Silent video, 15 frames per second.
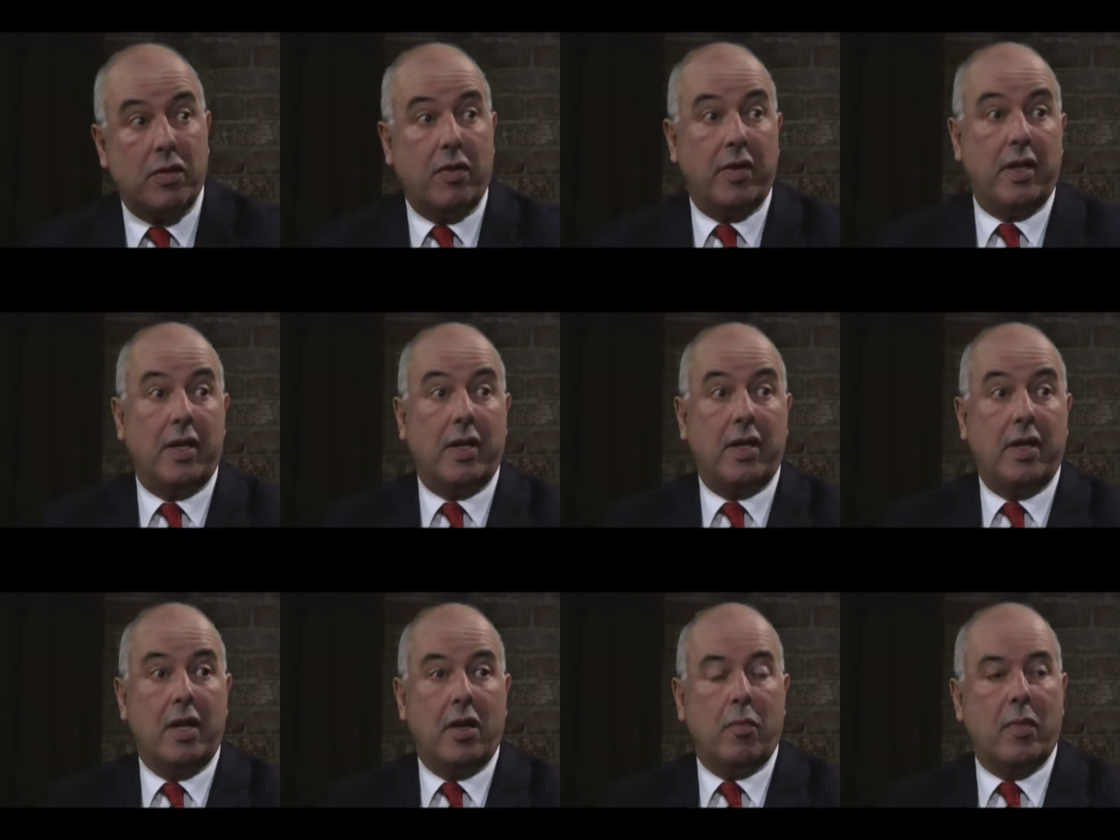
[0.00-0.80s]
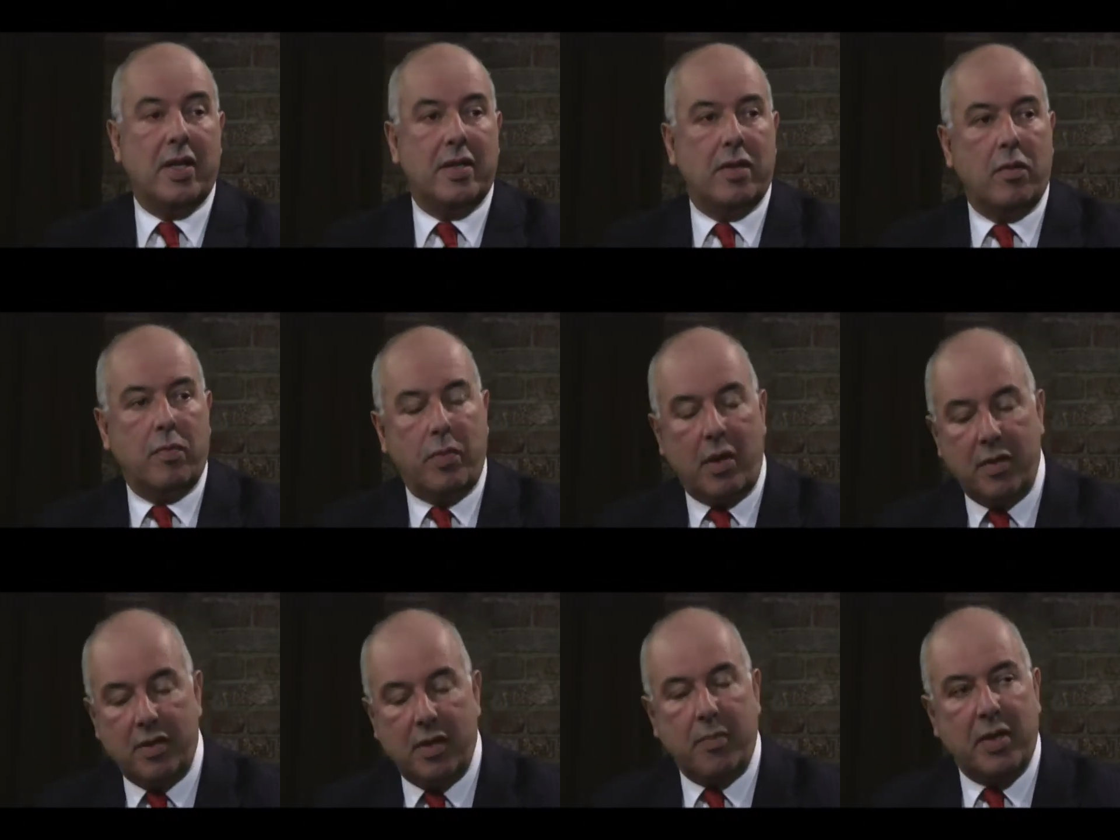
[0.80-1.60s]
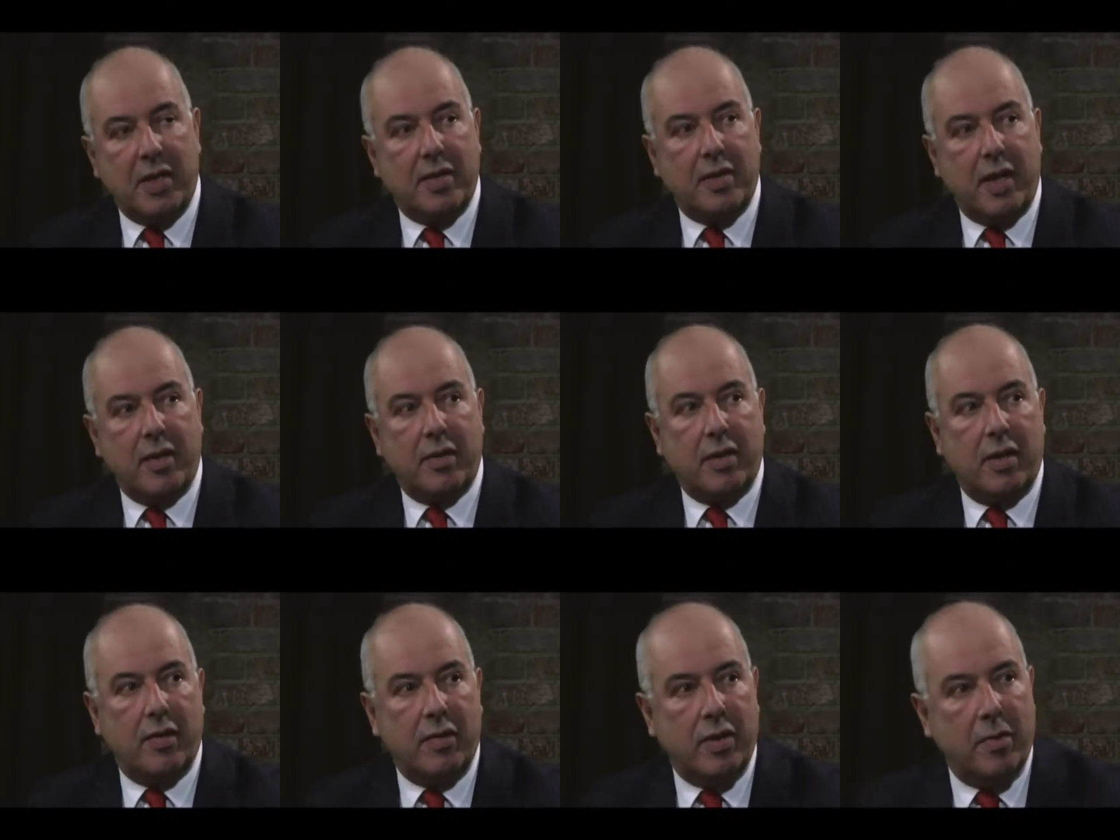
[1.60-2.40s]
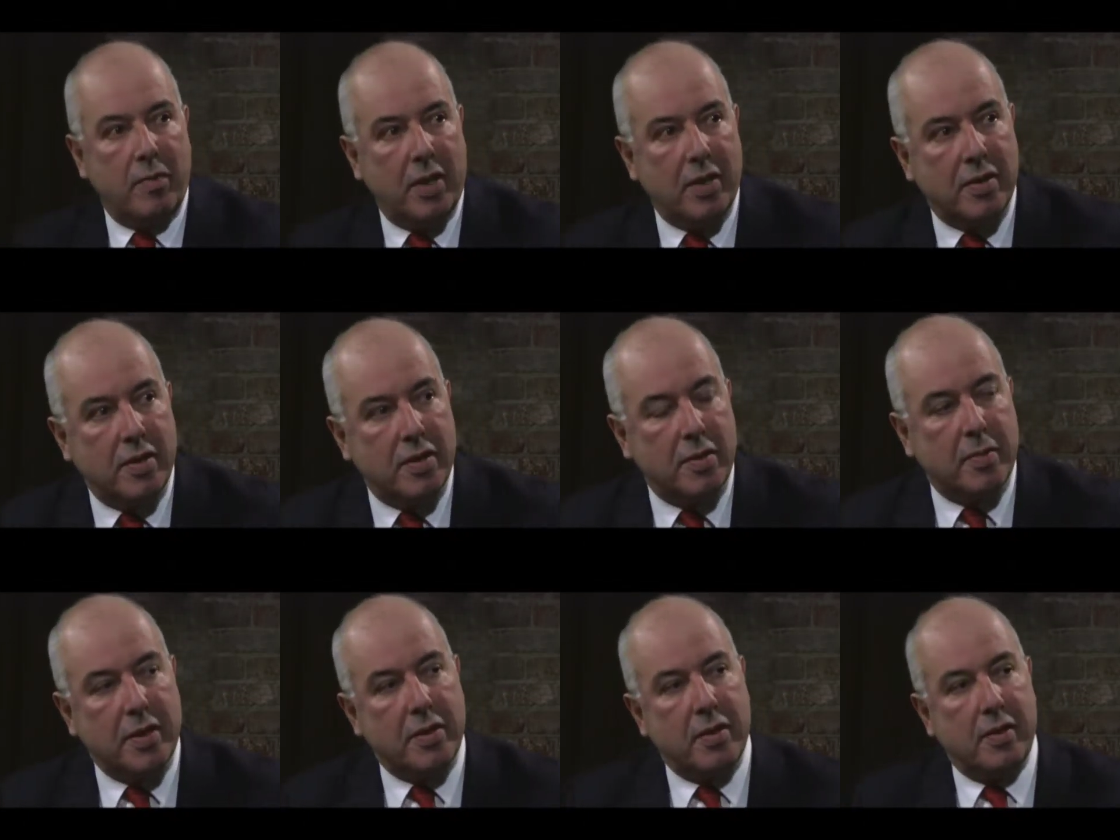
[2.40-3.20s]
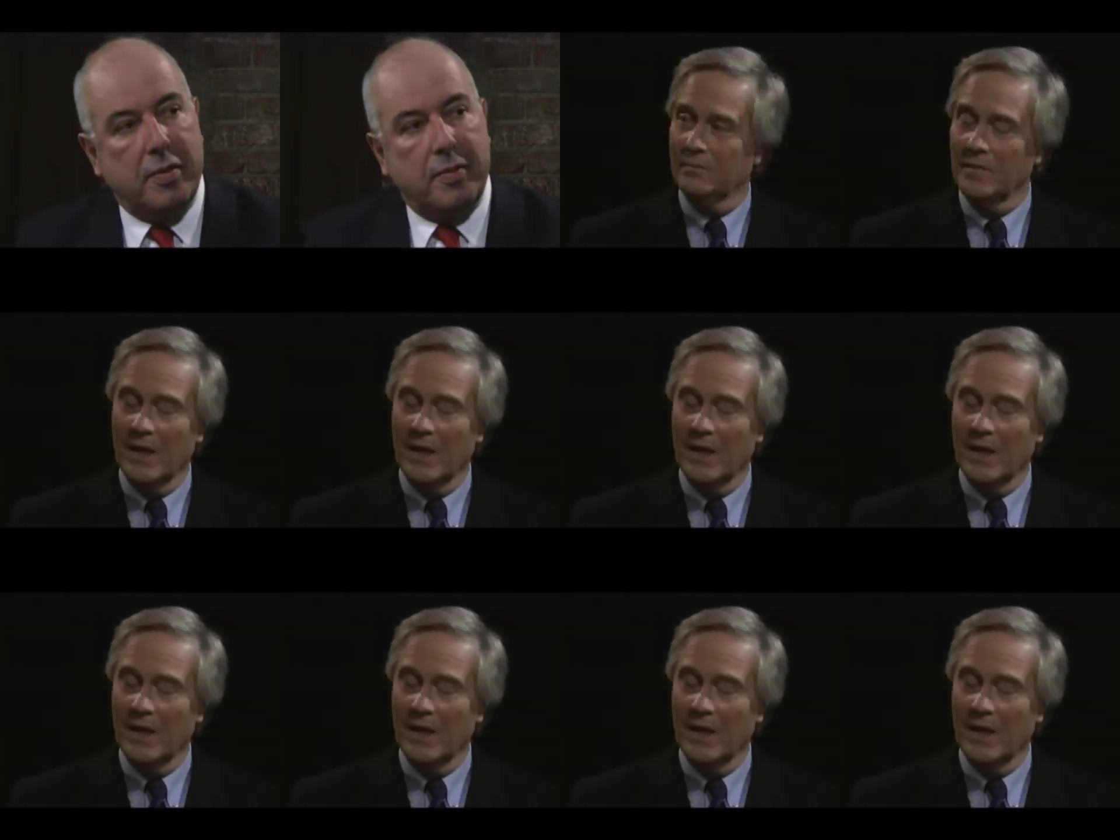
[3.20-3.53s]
over there. So but São Paulo is the big center of the business in Brazil.